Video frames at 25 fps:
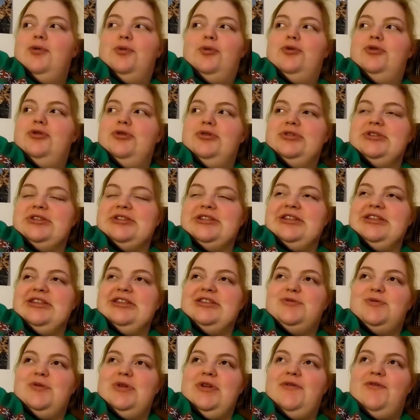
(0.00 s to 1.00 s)
rules to
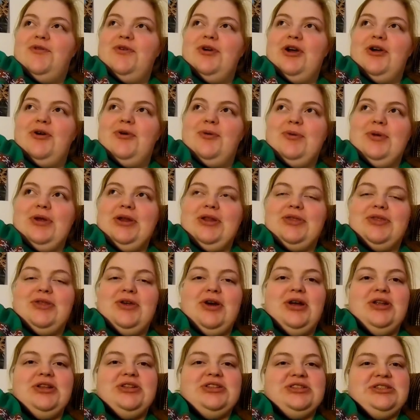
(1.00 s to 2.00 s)
this 24 hour
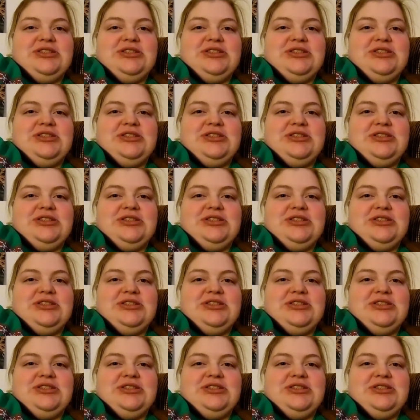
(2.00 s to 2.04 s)
readathon.